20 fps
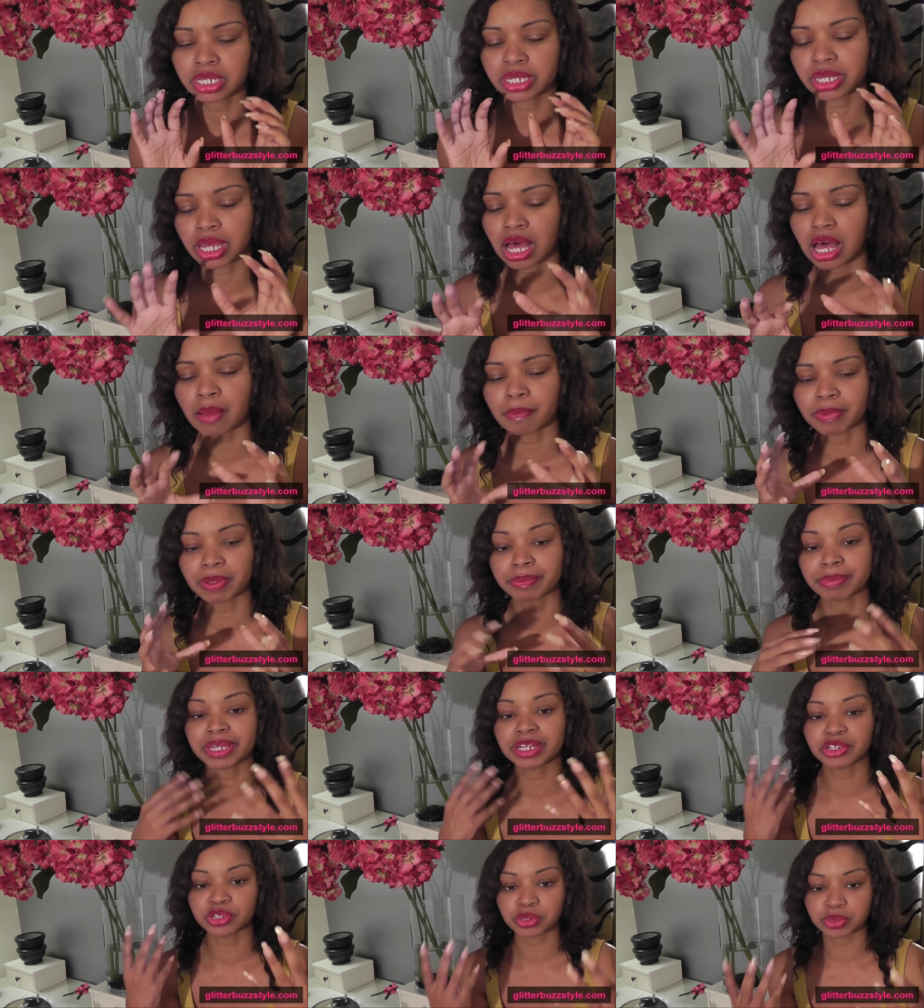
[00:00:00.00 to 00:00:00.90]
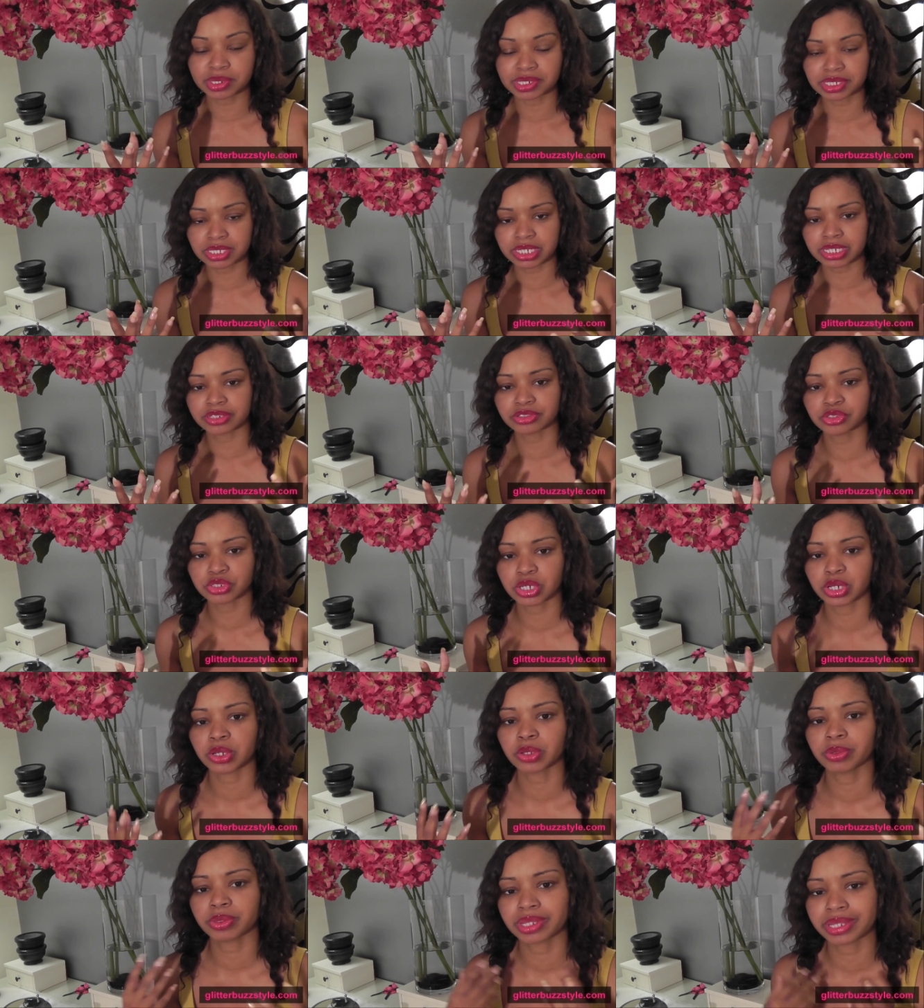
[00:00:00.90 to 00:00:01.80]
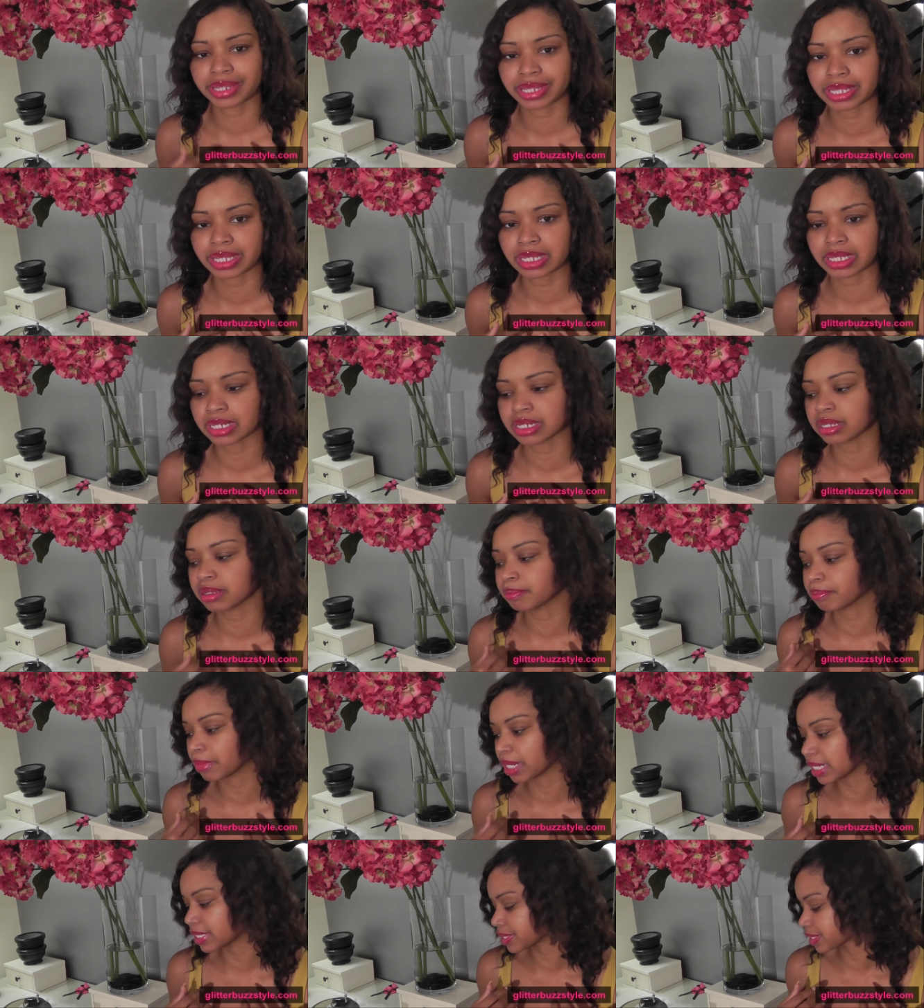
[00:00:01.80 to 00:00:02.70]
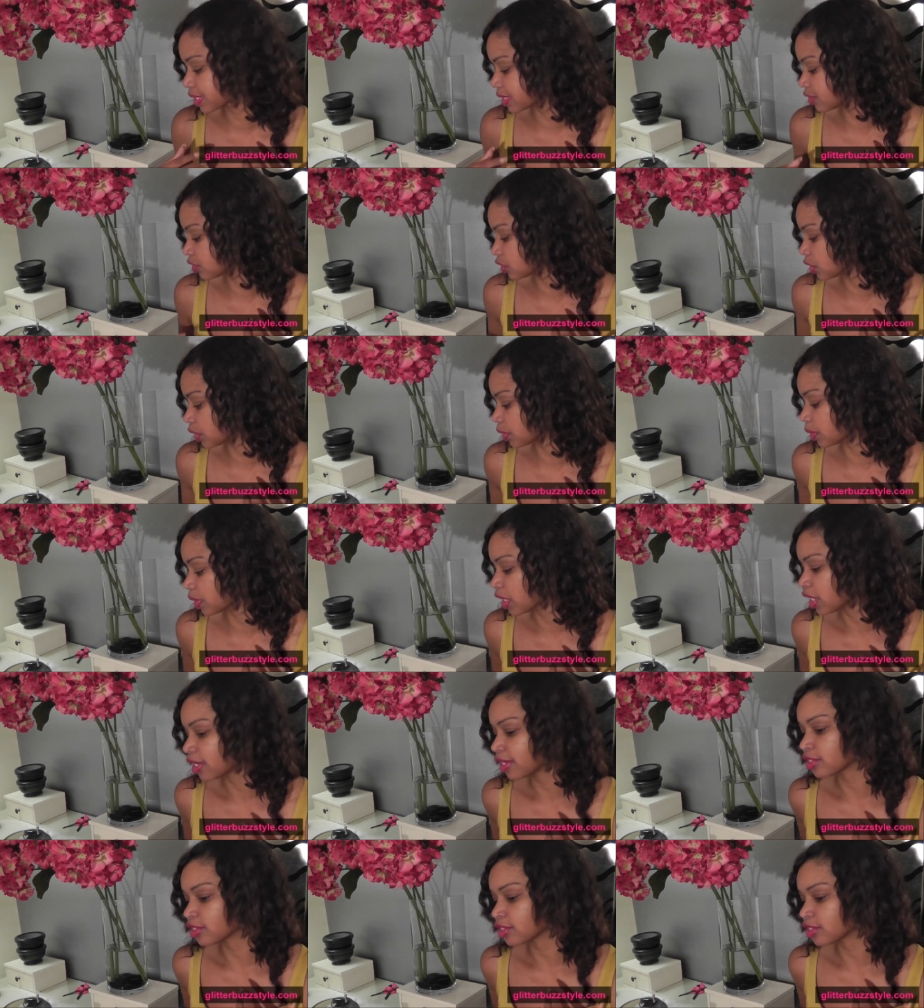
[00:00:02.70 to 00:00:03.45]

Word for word: complement your skin tone than my skin tone.